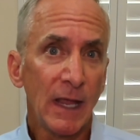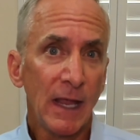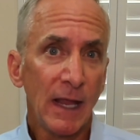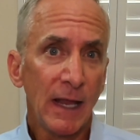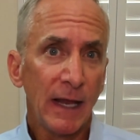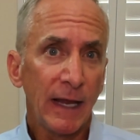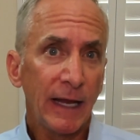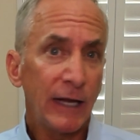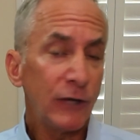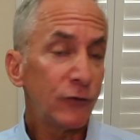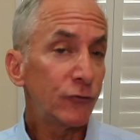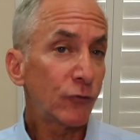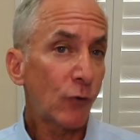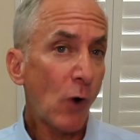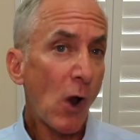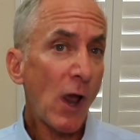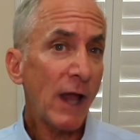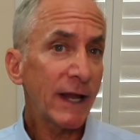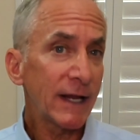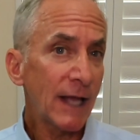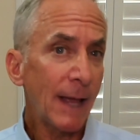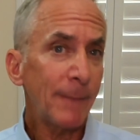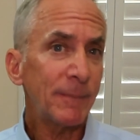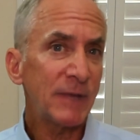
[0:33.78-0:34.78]
In
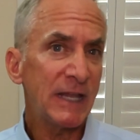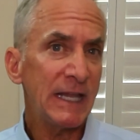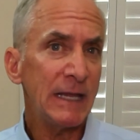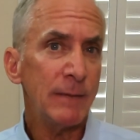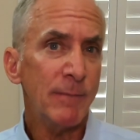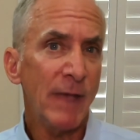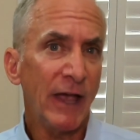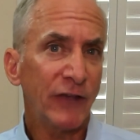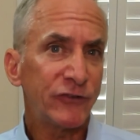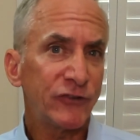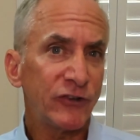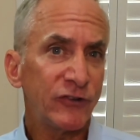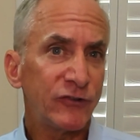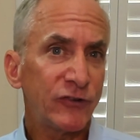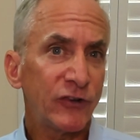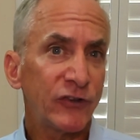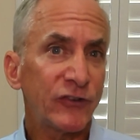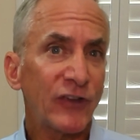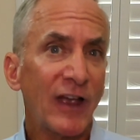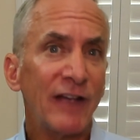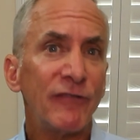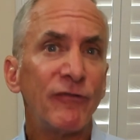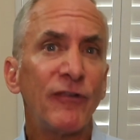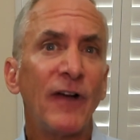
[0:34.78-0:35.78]
drawing up key messages,
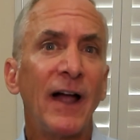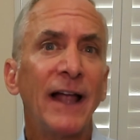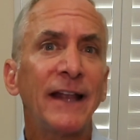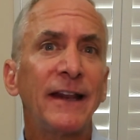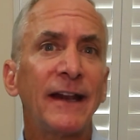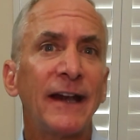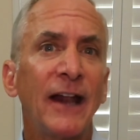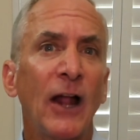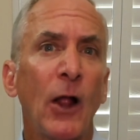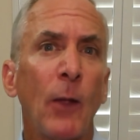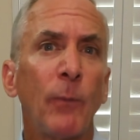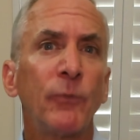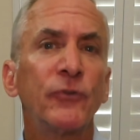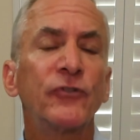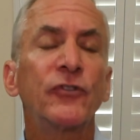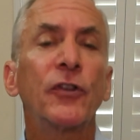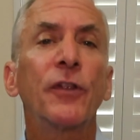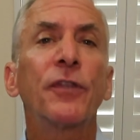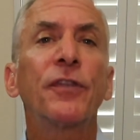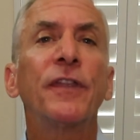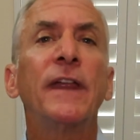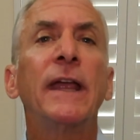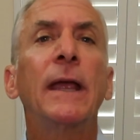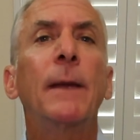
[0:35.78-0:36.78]
I find it helps to
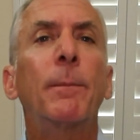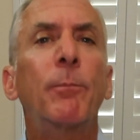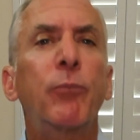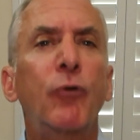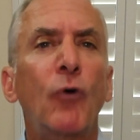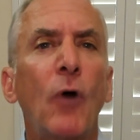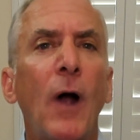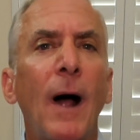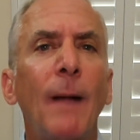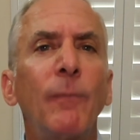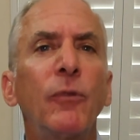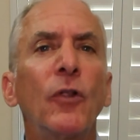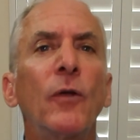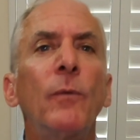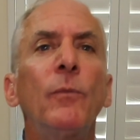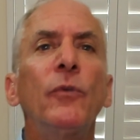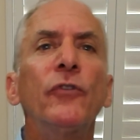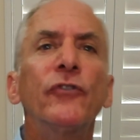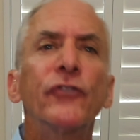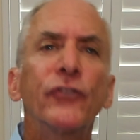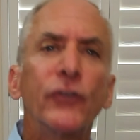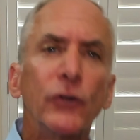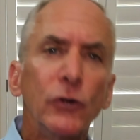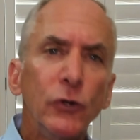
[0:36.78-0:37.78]
think
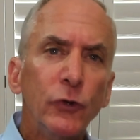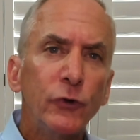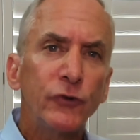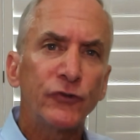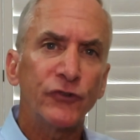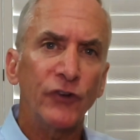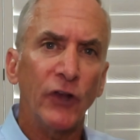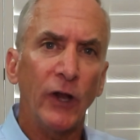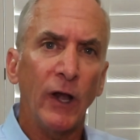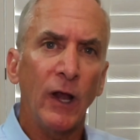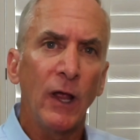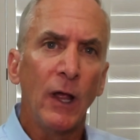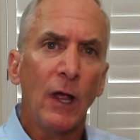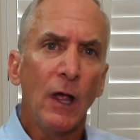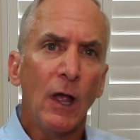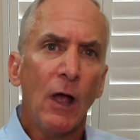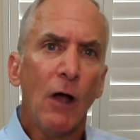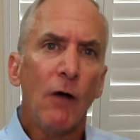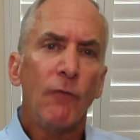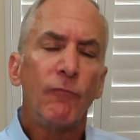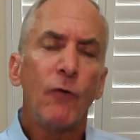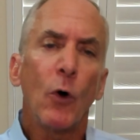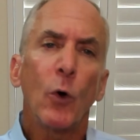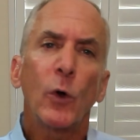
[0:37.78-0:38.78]
problem-solution,
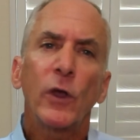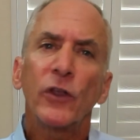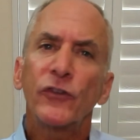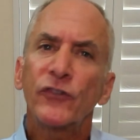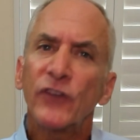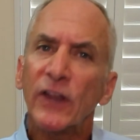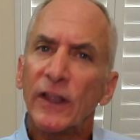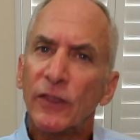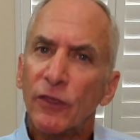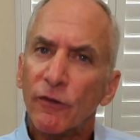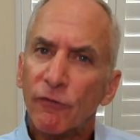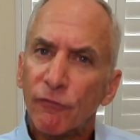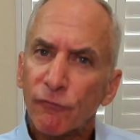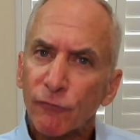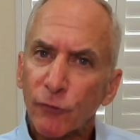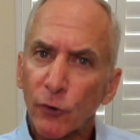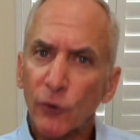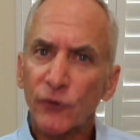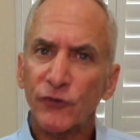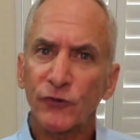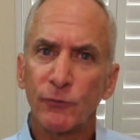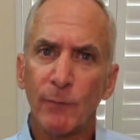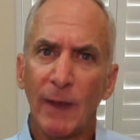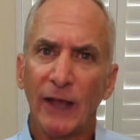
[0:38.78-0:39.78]
focusing the
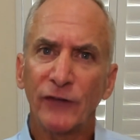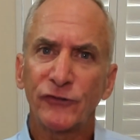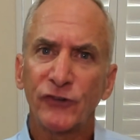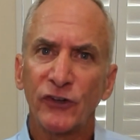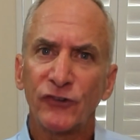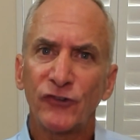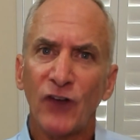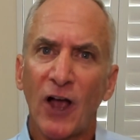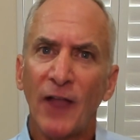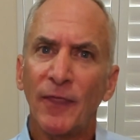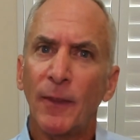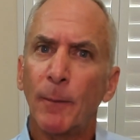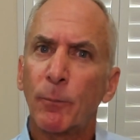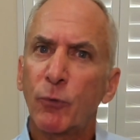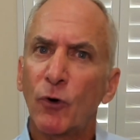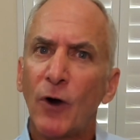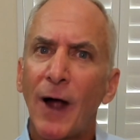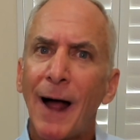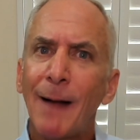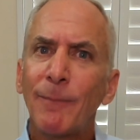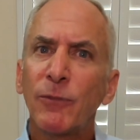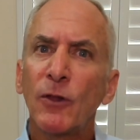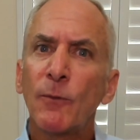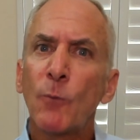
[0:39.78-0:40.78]
first message on the
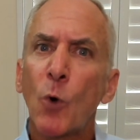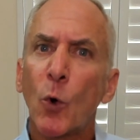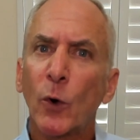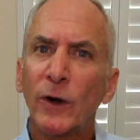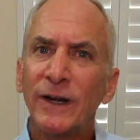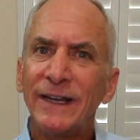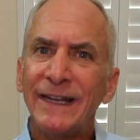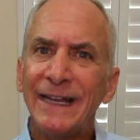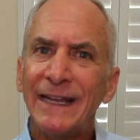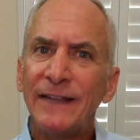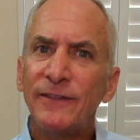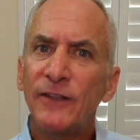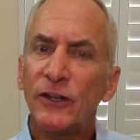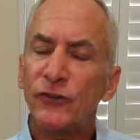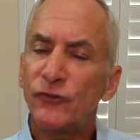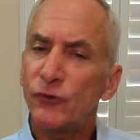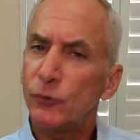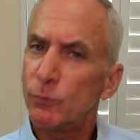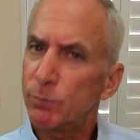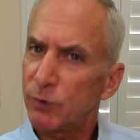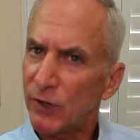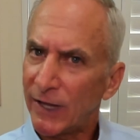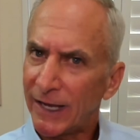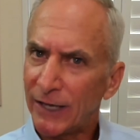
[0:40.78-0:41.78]
problem or need that you
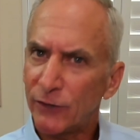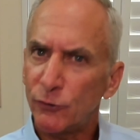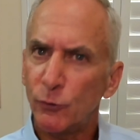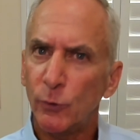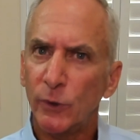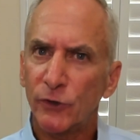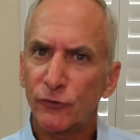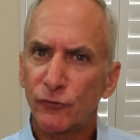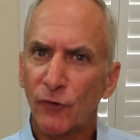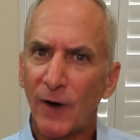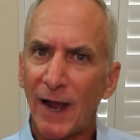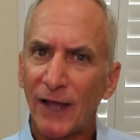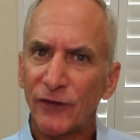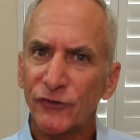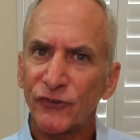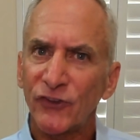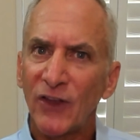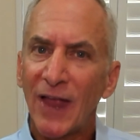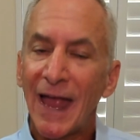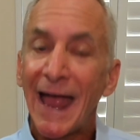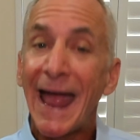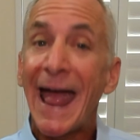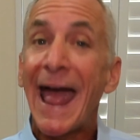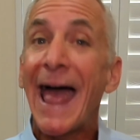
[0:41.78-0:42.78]
plan to address,
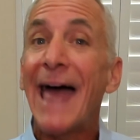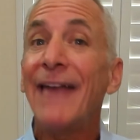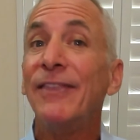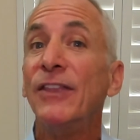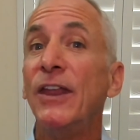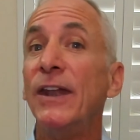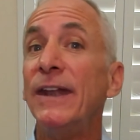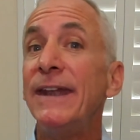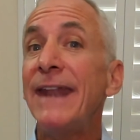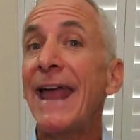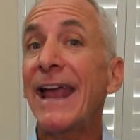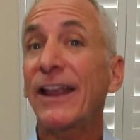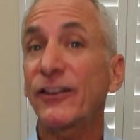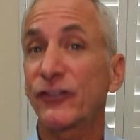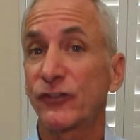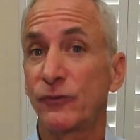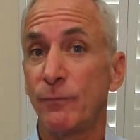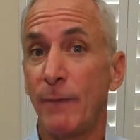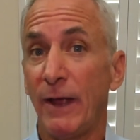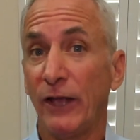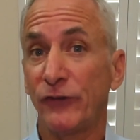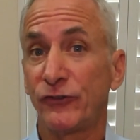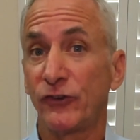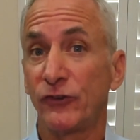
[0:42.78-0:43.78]
and the next
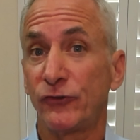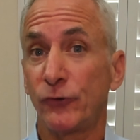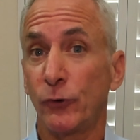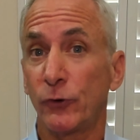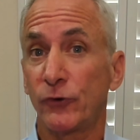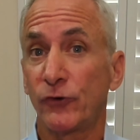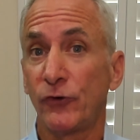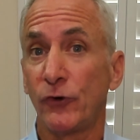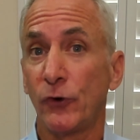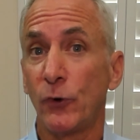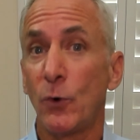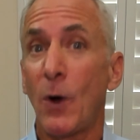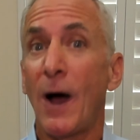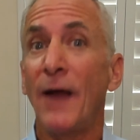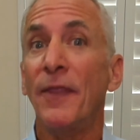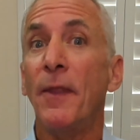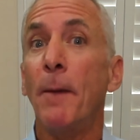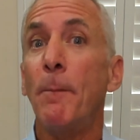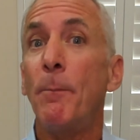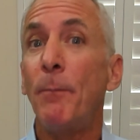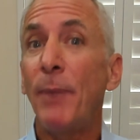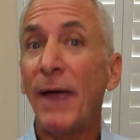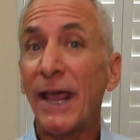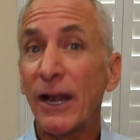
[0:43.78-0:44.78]
message or two on the
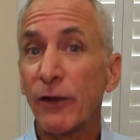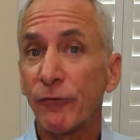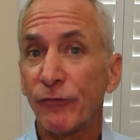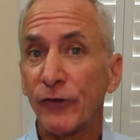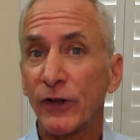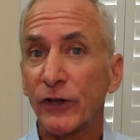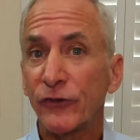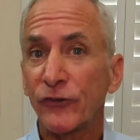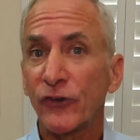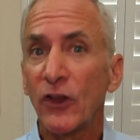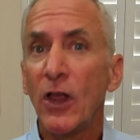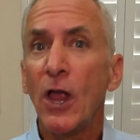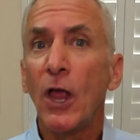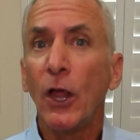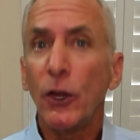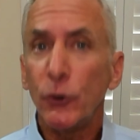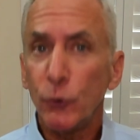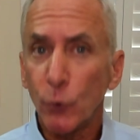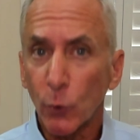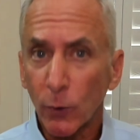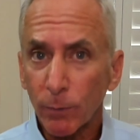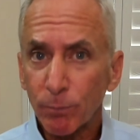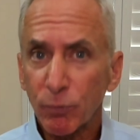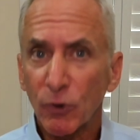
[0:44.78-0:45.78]
benefits
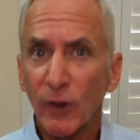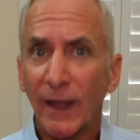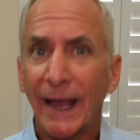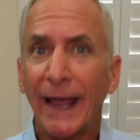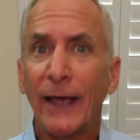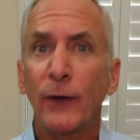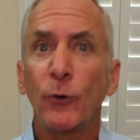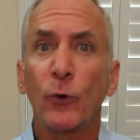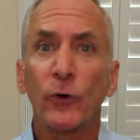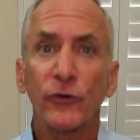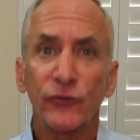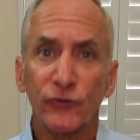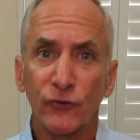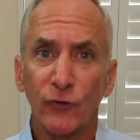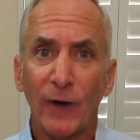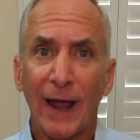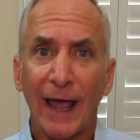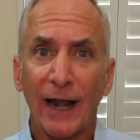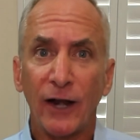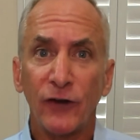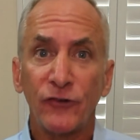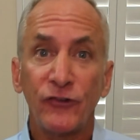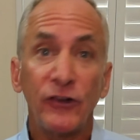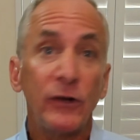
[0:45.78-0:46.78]
your plan or
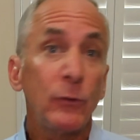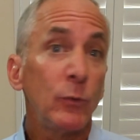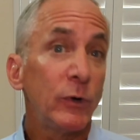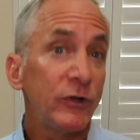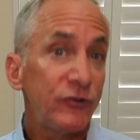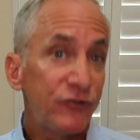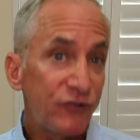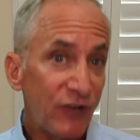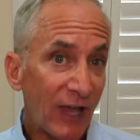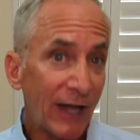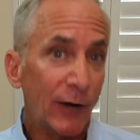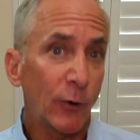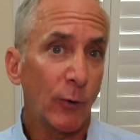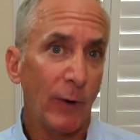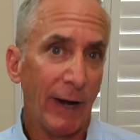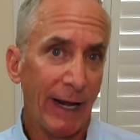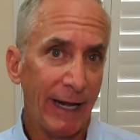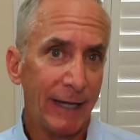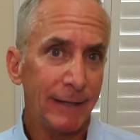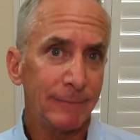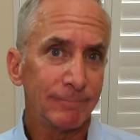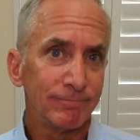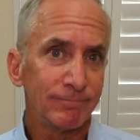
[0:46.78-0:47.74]
strategy would generate.